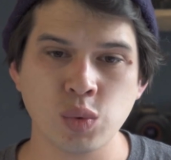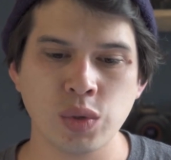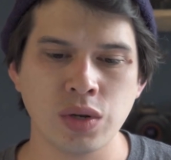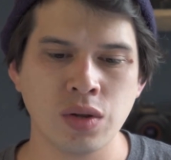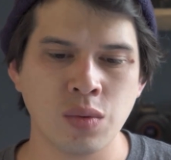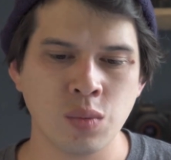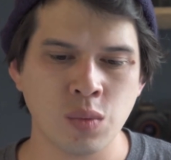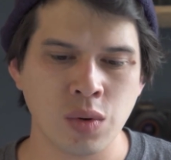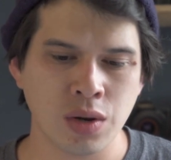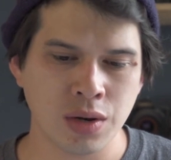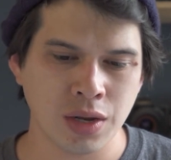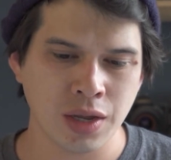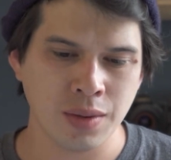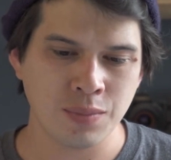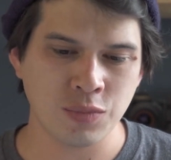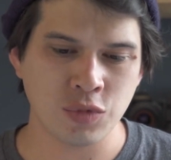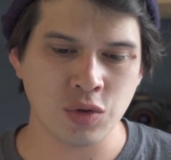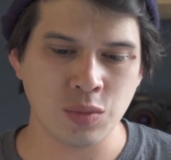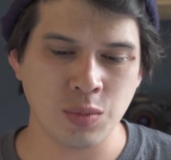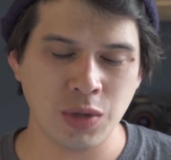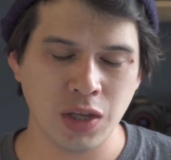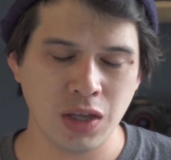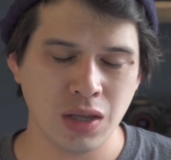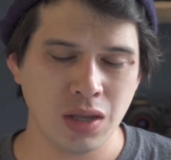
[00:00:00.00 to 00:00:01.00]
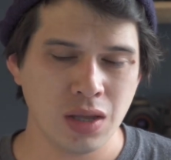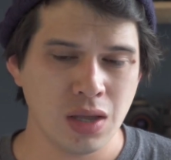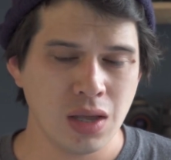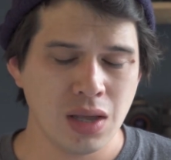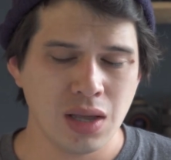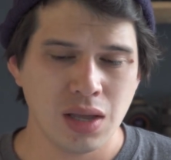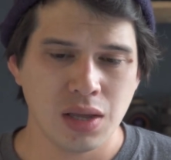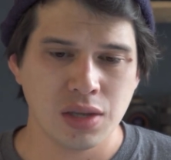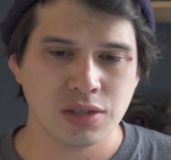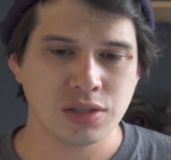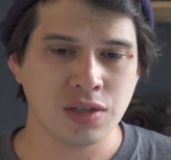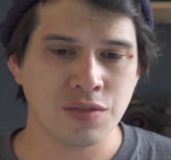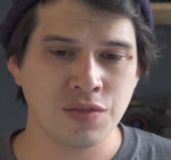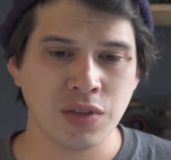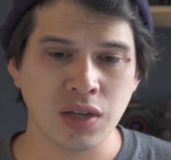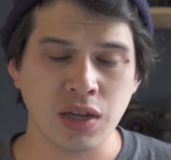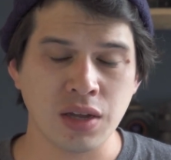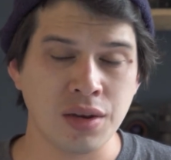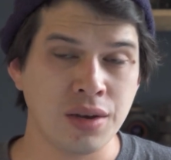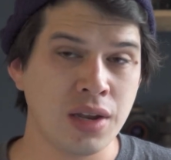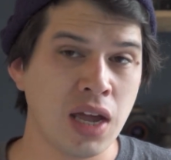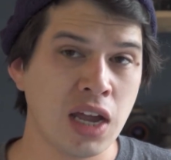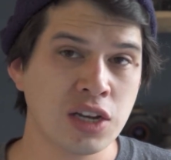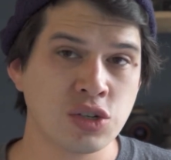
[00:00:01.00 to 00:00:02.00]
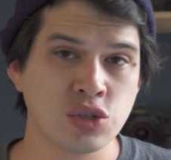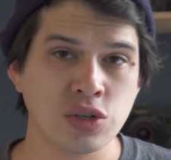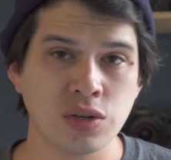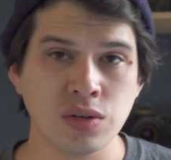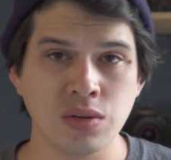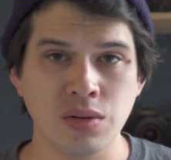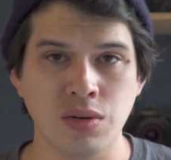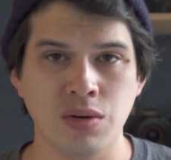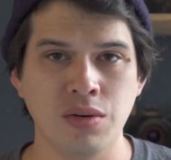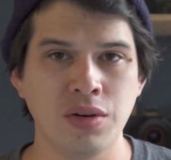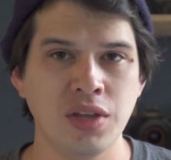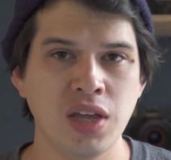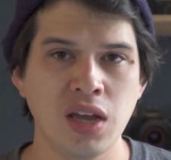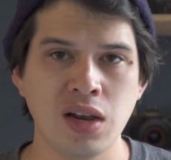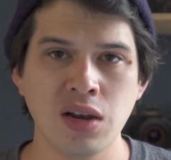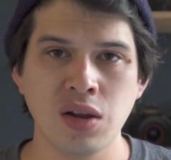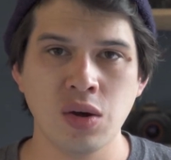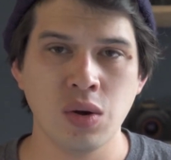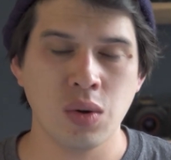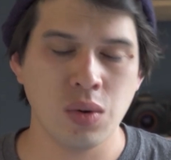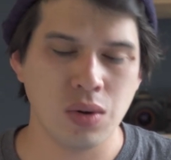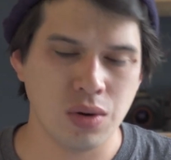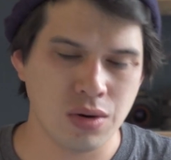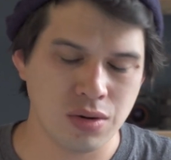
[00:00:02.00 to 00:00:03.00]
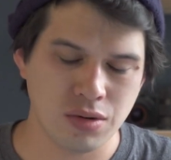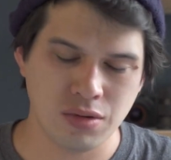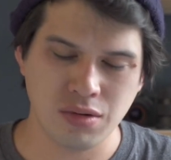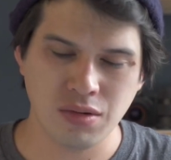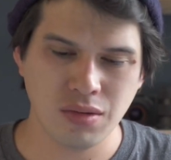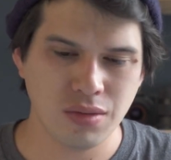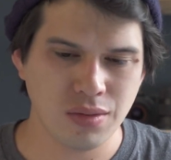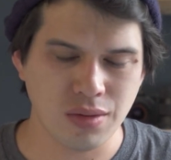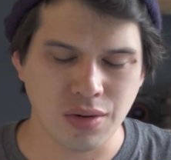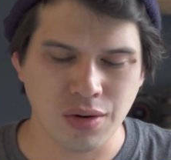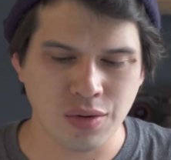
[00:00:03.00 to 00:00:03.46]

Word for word: We don't want him to be something unnatural or yellow or,